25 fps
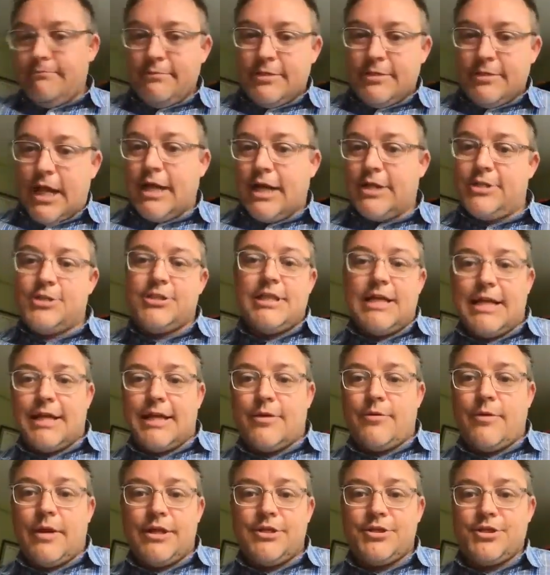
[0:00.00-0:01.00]
dodge that
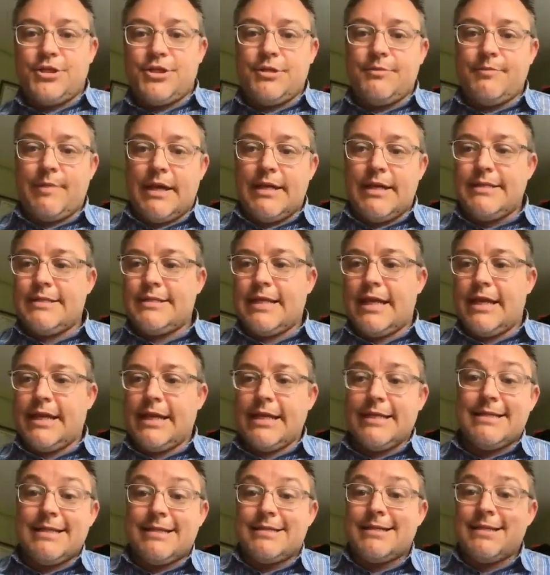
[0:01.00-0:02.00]
question by saying
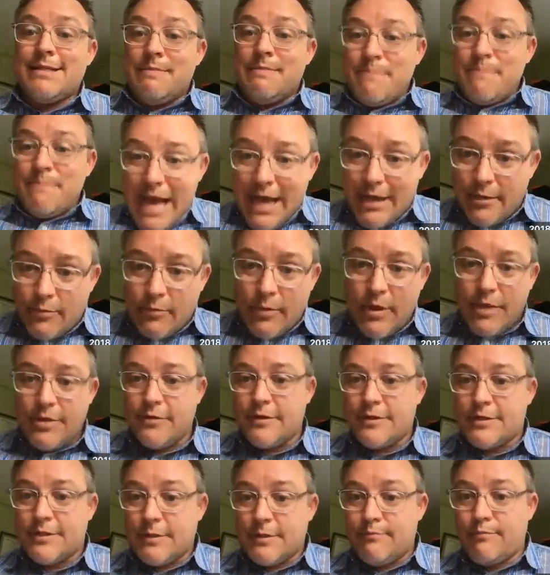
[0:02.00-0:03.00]
it doesn't matter
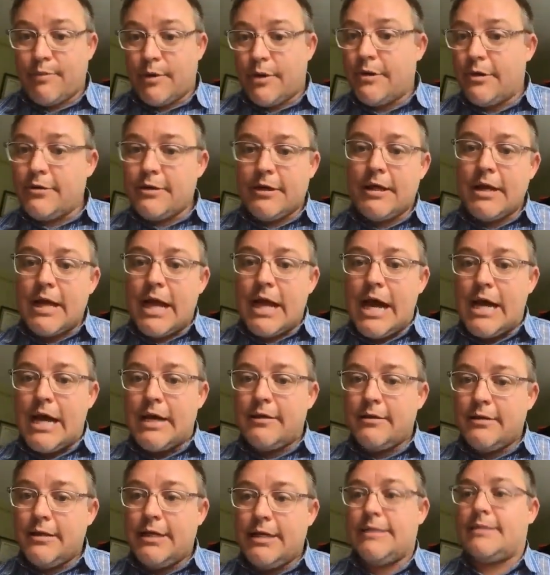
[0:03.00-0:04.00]
whether it's a burden or not.
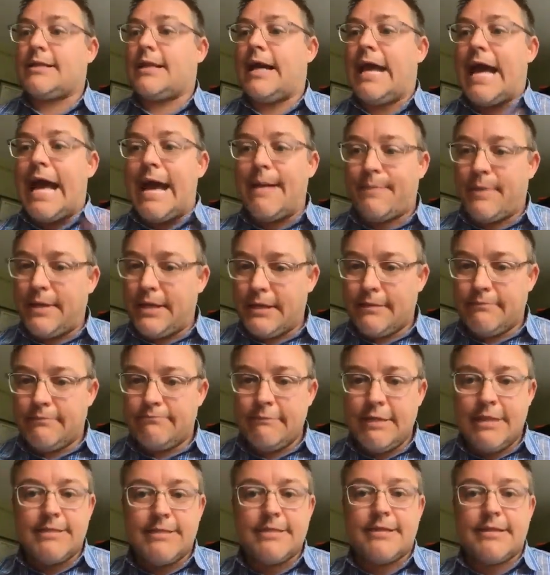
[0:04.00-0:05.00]
It's happening.
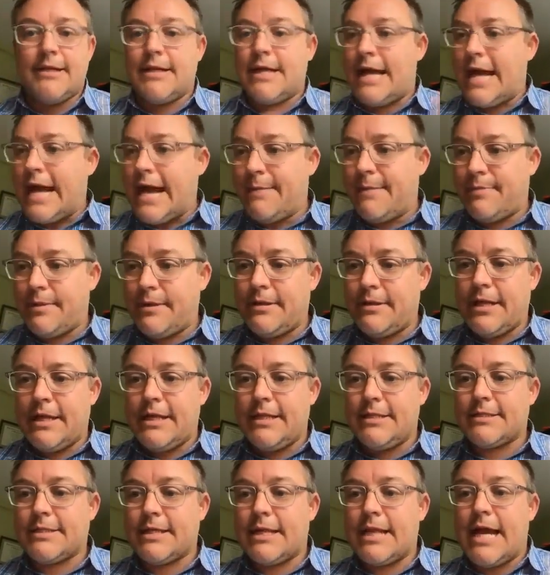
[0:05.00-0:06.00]
It's going to happen, and
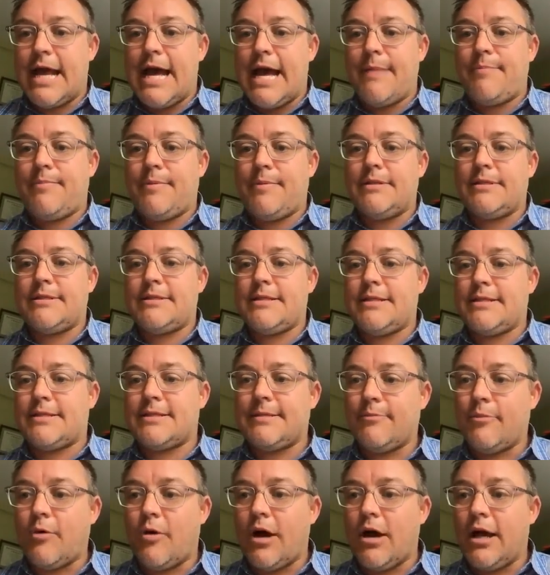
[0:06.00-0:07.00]
it's going to happen
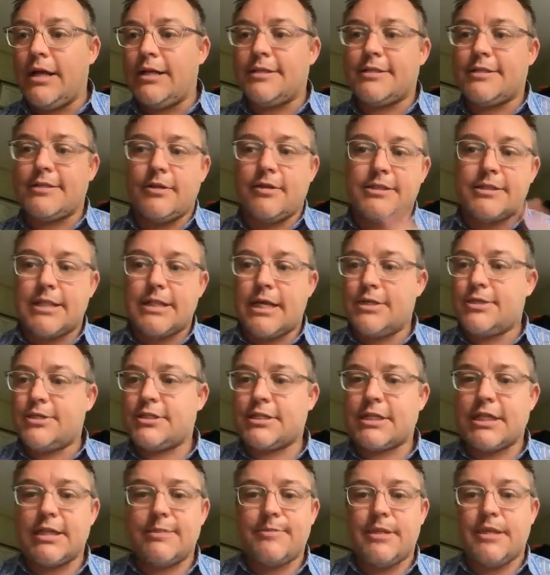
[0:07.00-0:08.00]
system-wide. So it's not
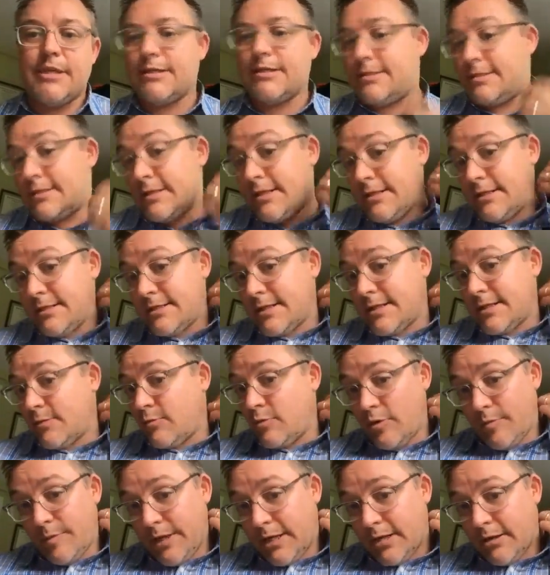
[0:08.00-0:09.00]
just going to be on cities. There
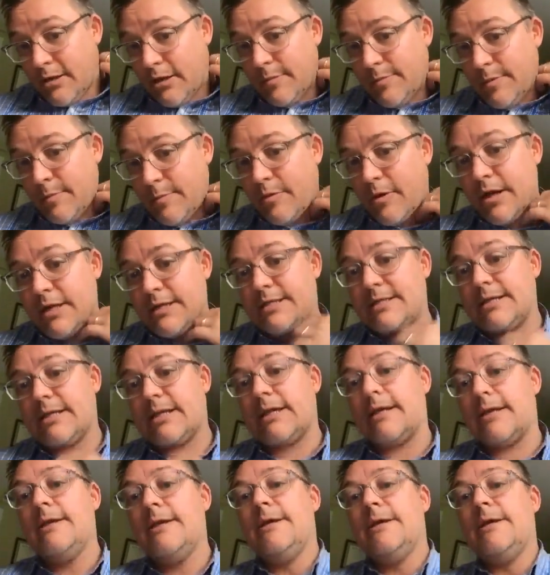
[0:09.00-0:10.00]
will be carbon
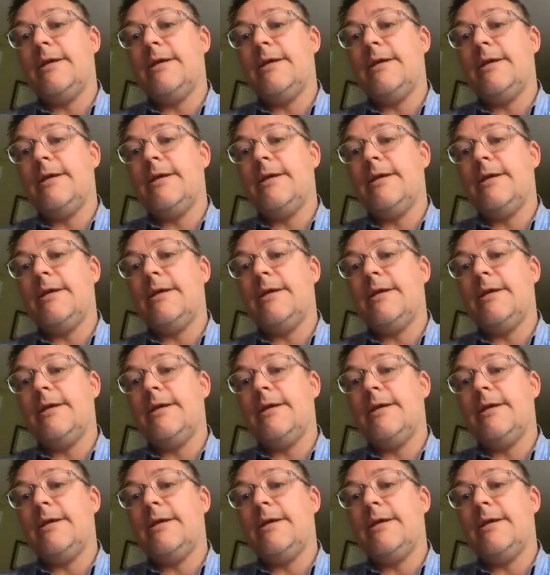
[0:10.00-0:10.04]
pricing.